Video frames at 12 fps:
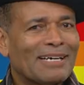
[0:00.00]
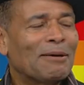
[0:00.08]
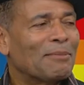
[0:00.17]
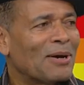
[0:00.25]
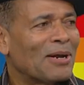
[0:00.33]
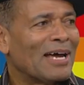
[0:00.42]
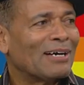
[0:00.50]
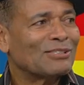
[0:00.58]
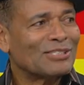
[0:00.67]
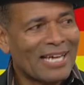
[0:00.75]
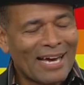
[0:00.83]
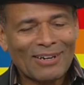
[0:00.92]
come on out
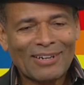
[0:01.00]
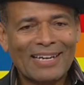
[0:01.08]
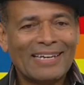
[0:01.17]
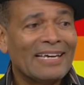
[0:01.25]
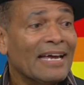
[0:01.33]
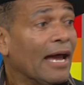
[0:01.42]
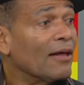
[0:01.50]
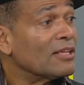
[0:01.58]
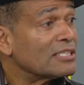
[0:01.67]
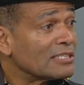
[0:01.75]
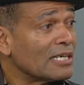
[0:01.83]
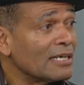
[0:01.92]
Saturday, and
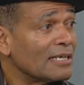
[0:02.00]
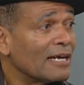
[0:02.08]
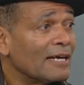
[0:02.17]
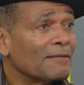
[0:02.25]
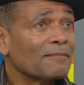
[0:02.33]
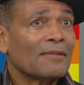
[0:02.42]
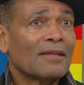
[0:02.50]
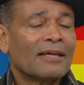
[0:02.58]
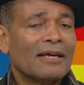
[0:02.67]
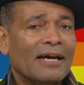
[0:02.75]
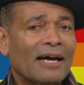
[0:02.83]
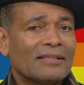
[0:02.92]
then Sunday
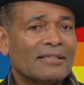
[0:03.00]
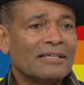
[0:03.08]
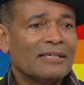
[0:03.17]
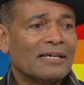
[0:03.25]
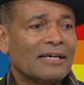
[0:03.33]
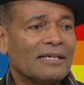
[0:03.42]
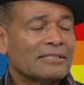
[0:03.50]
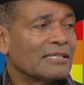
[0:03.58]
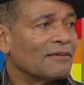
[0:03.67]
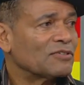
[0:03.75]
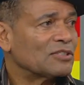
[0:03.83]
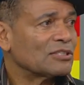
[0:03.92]
at the uh,
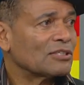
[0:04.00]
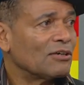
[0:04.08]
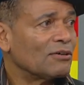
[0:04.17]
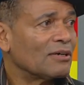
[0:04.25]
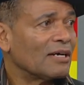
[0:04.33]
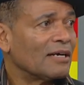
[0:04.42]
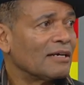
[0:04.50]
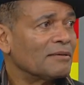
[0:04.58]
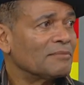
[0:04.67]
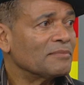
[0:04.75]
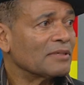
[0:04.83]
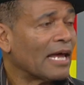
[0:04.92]
San Francisco uh,
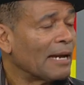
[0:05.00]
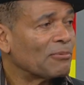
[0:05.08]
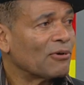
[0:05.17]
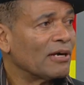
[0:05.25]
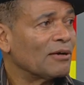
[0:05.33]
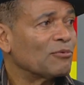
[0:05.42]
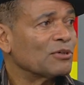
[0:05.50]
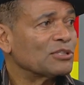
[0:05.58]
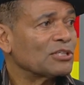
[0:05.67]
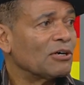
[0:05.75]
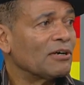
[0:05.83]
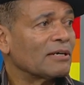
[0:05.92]
Library, we're
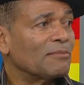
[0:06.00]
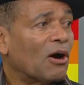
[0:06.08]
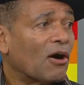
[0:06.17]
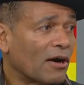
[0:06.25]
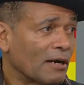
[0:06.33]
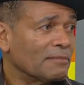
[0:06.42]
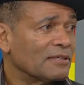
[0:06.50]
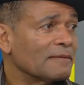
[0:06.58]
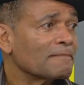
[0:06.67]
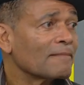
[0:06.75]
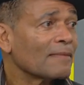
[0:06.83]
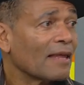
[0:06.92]
showing Armed,
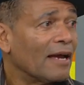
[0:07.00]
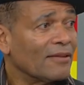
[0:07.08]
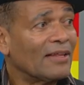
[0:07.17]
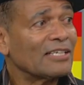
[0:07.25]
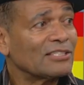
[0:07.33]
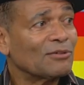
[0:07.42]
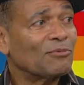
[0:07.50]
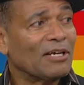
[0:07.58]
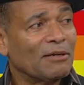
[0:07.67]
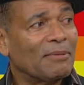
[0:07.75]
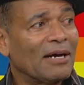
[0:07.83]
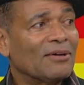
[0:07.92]
hmm. and that's the
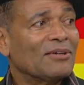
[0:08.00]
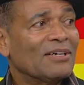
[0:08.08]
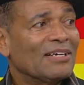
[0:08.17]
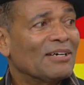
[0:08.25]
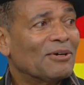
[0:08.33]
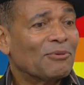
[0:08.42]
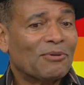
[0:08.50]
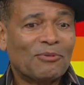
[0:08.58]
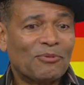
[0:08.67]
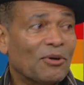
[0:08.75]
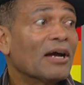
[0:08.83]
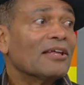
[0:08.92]
one about
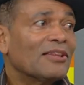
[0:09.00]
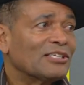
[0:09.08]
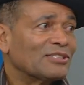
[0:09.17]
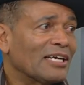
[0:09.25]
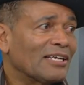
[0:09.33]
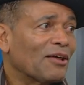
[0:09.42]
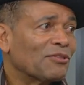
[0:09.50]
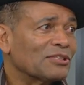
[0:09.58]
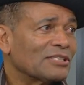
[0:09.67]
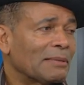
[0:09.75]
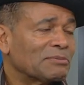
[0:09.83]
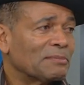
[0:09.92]
they say nothing
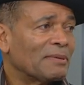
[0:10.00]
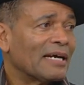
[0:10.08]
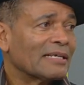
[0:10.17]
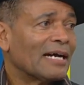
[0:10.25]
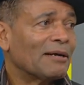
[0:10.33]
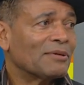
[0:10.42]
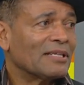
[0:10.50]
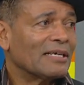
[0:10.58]
stops a bad guy with